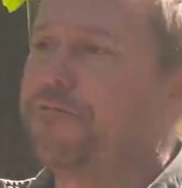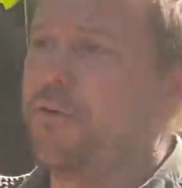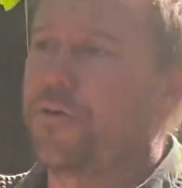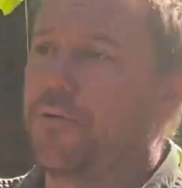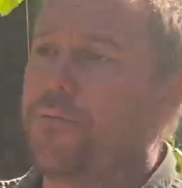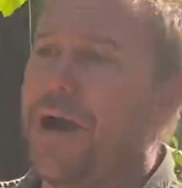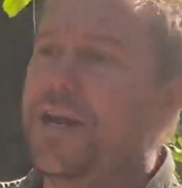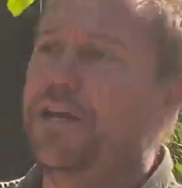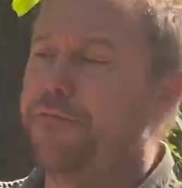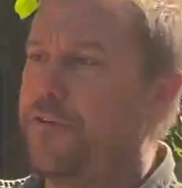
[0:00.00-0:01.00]
for the
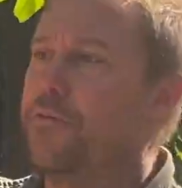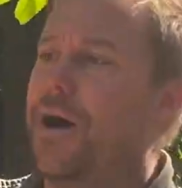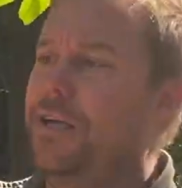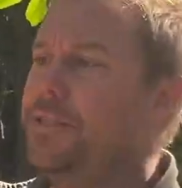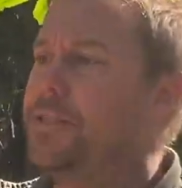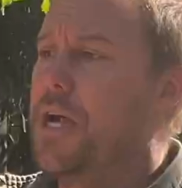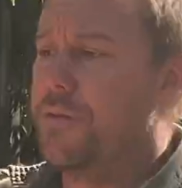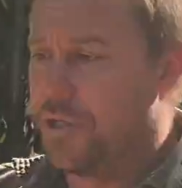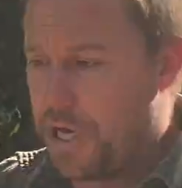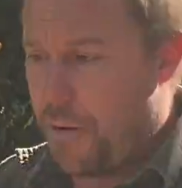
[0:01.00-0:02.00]
remaining few months,
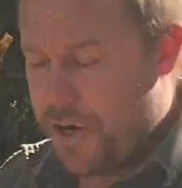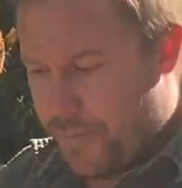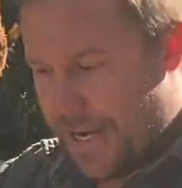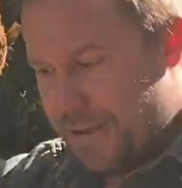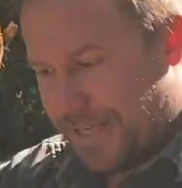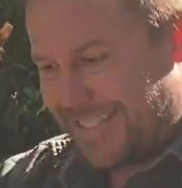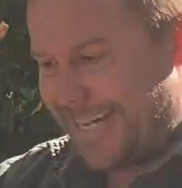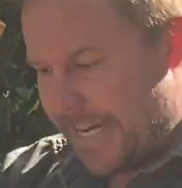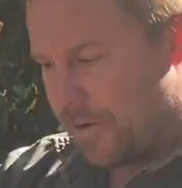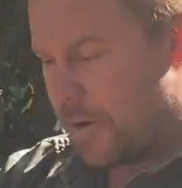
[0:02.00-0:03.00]
the joey will be either
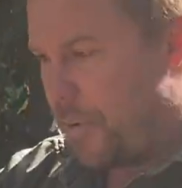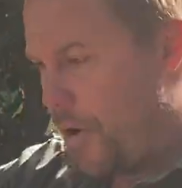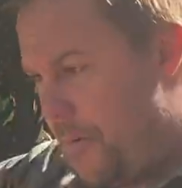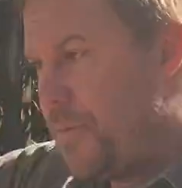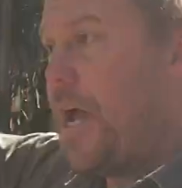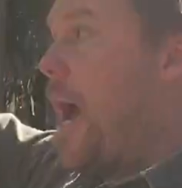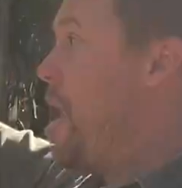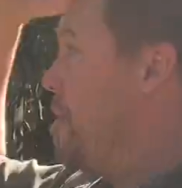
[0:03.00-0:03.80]
sitting on the bottom, and